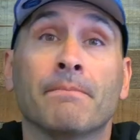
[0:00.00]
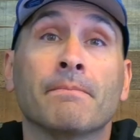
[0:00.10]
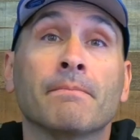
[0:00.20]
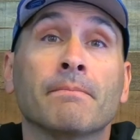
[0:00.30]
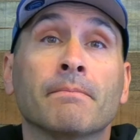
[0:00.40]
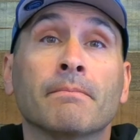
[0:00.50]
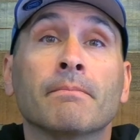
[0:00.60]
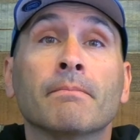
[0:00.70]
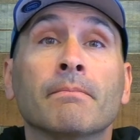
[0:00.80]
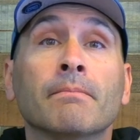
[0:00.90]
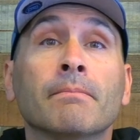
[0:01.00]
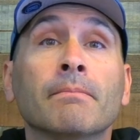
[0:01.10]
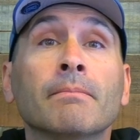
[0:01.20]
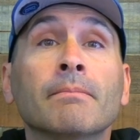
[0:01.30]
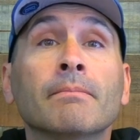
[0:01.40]

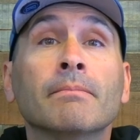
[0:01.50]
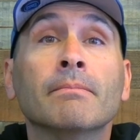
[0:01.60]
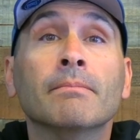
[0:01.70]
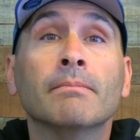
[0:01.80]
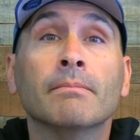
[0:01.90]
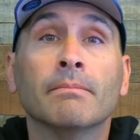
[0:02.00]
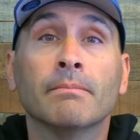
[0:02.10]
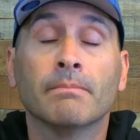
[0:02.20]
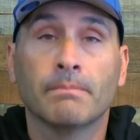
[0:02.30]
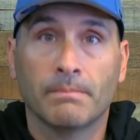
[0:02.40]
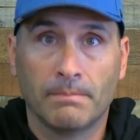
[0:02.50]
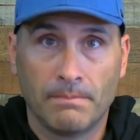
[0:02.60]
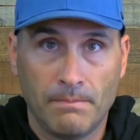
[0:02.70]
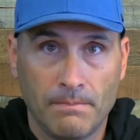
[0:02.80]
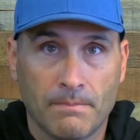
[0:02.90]

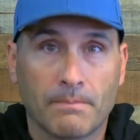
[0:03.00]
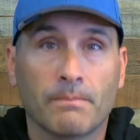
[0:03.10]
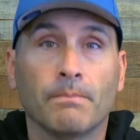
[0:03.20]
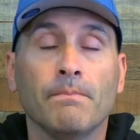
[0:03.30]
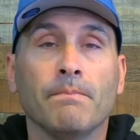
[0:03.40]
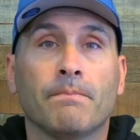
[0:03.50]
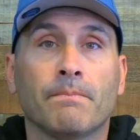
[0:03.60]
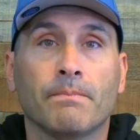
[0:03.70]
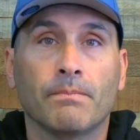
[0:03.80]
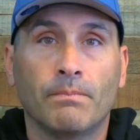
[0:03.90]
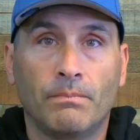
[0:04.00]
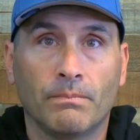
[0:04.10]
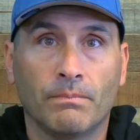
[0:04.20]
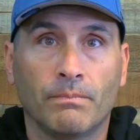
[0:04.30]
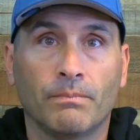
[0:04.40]

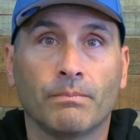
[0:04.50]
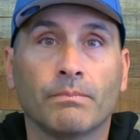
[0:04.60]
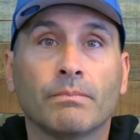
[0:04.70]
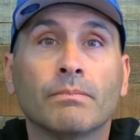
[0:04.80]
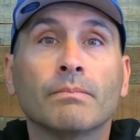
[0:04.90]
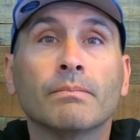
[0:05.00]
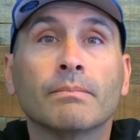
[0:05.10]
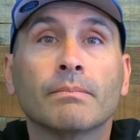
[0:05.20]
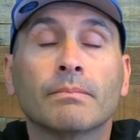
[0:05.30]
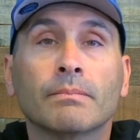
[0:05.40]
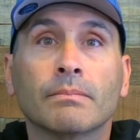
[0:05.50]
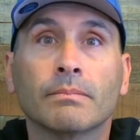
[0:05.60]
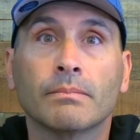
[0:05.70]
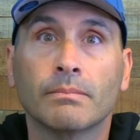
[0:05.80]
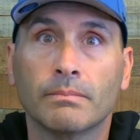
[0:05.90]

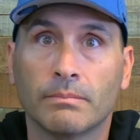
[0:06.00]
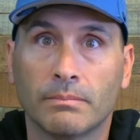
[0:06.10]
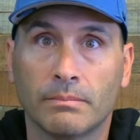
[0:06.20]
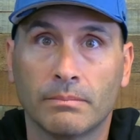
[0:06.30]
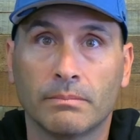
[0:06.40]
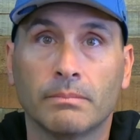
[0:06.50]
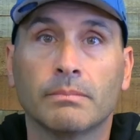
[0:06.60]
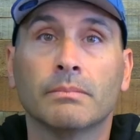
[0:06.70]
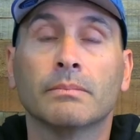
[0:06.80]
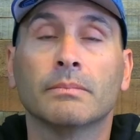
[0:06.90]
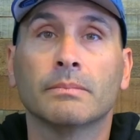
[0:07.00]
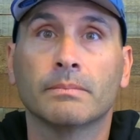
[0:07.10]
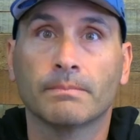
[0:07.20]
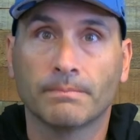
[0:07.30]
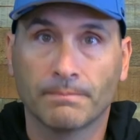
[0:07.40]

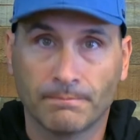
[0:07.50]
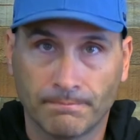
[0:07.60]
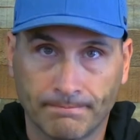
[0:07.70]
This person isn't speaking.